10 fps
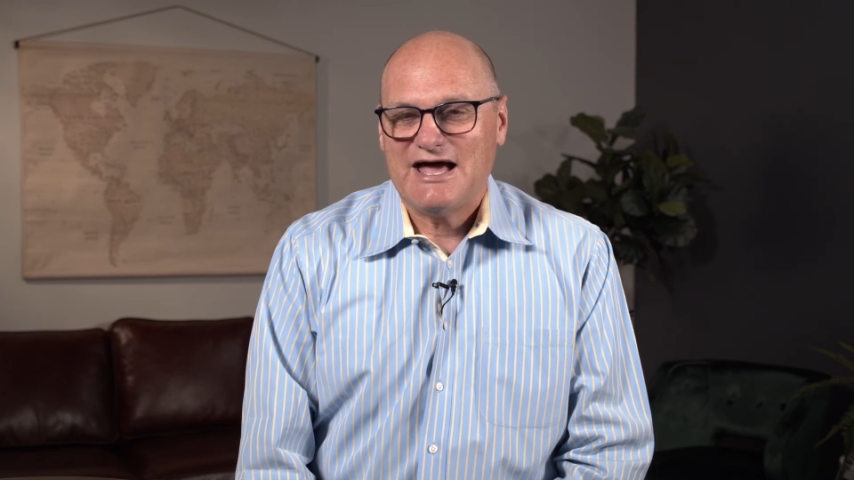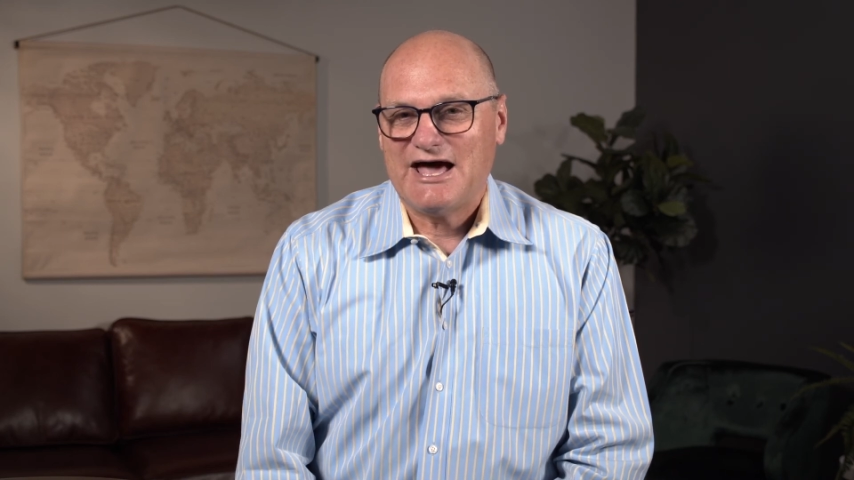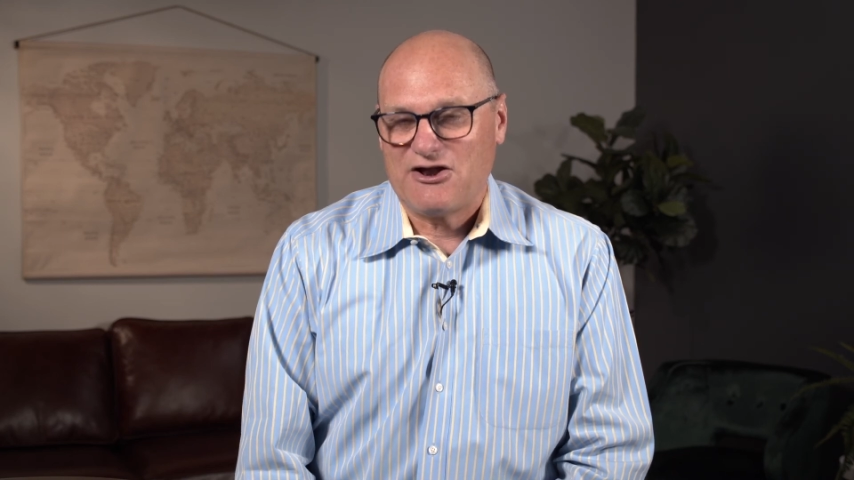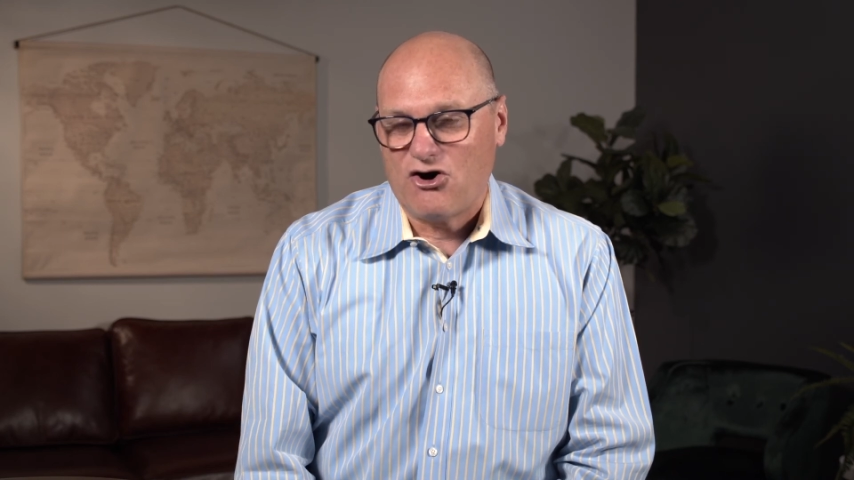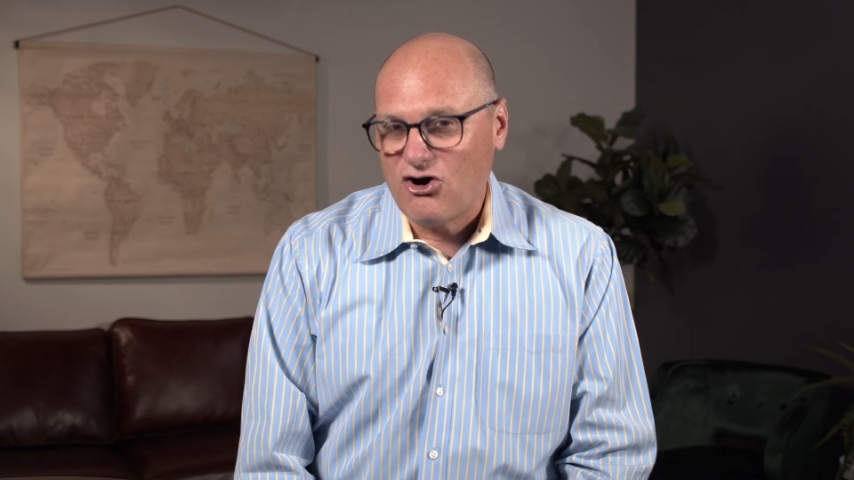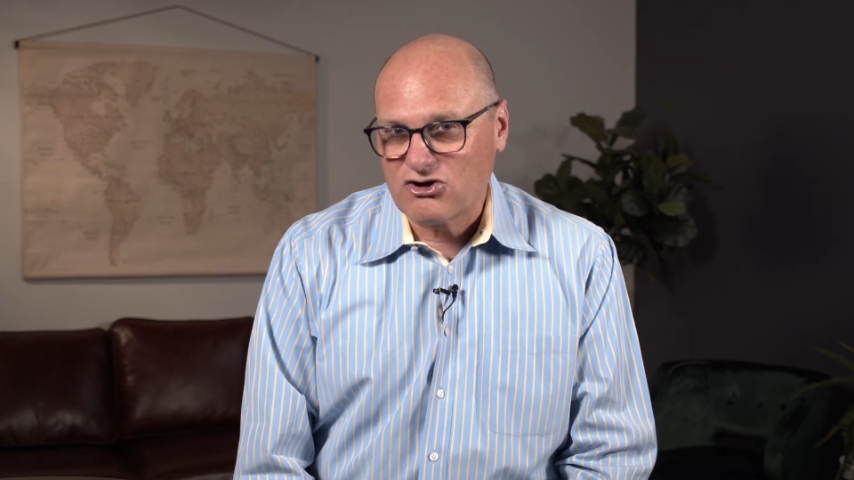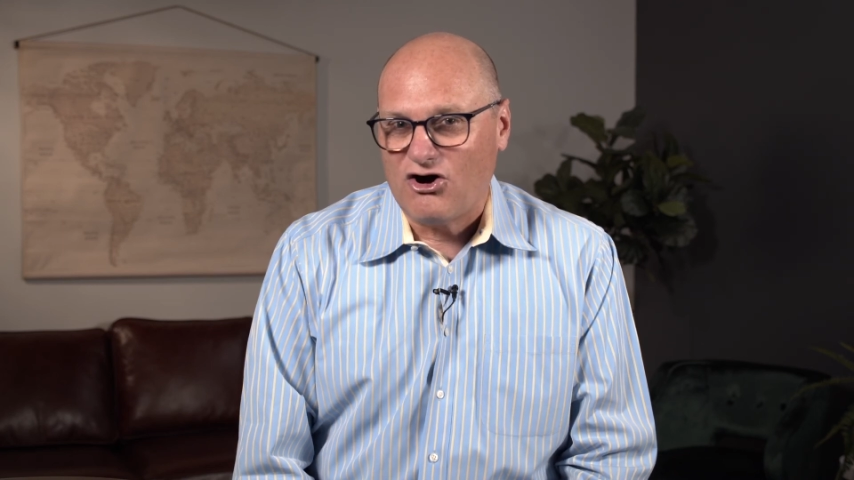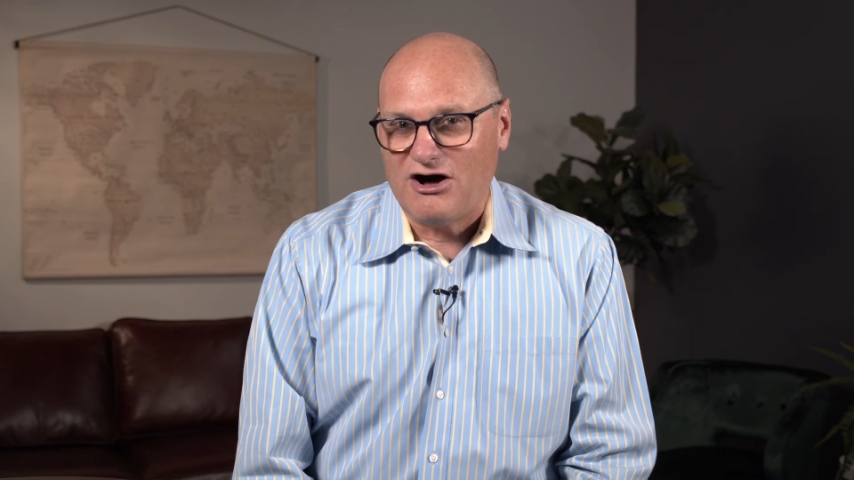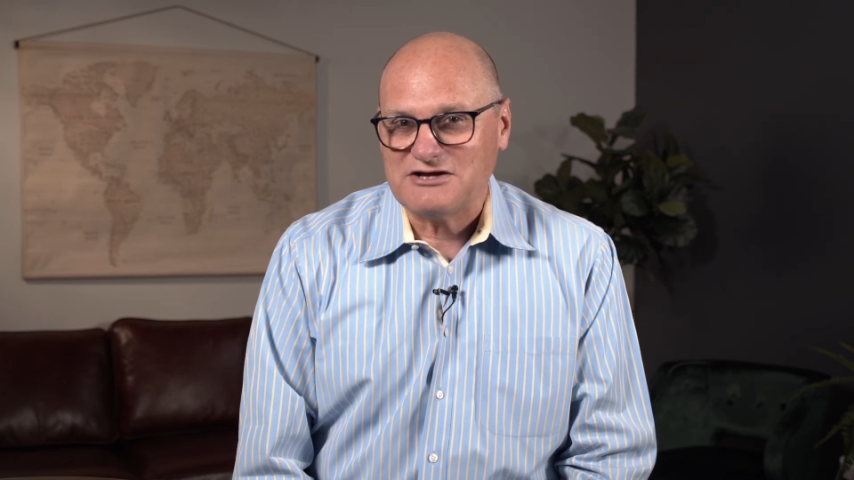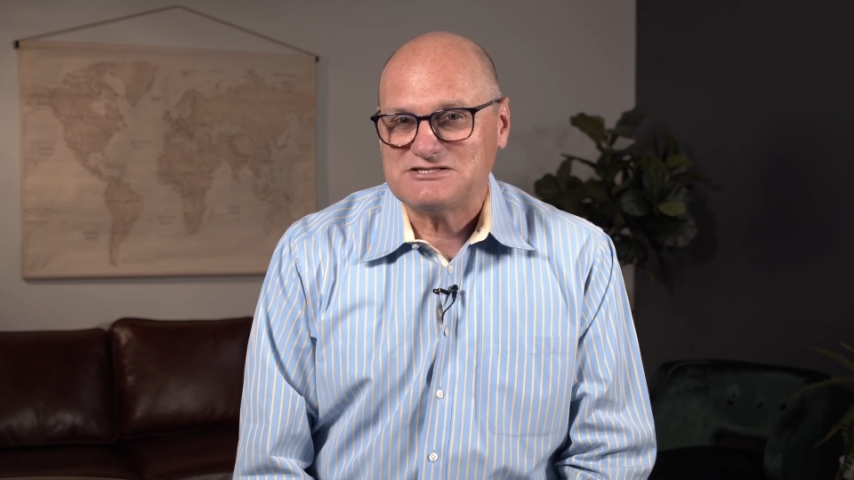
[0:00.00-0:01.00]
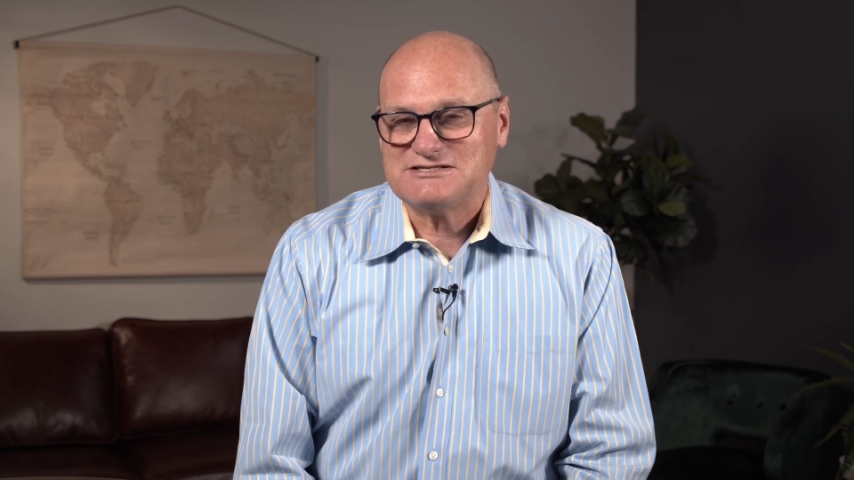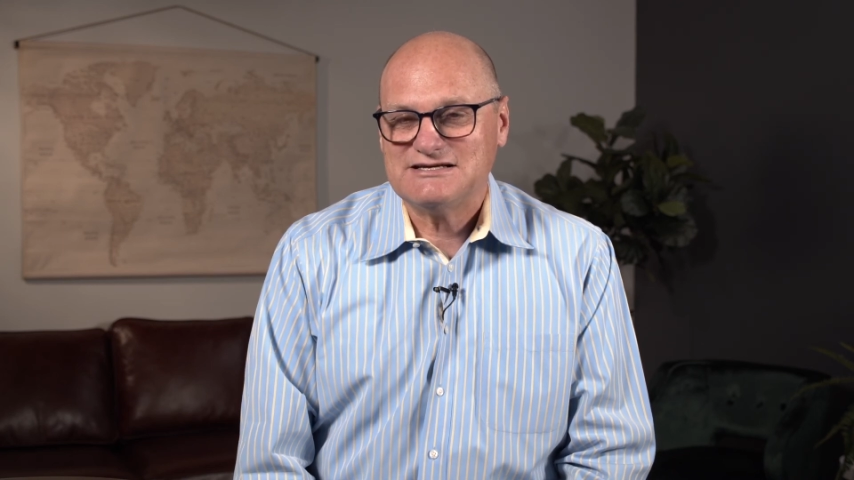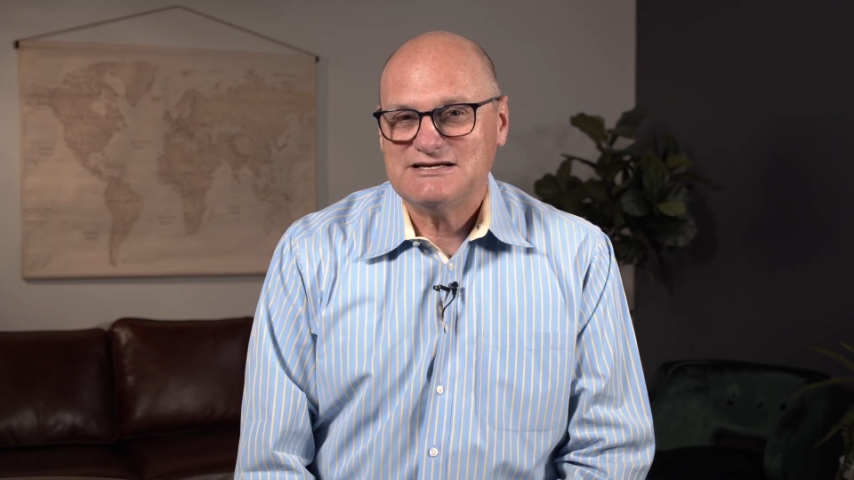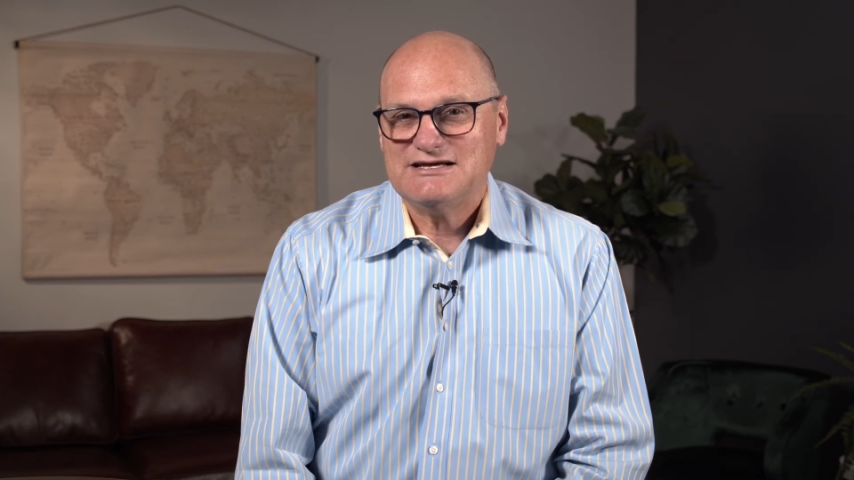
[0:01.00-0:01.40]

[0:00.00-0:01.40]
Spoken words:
at all cost.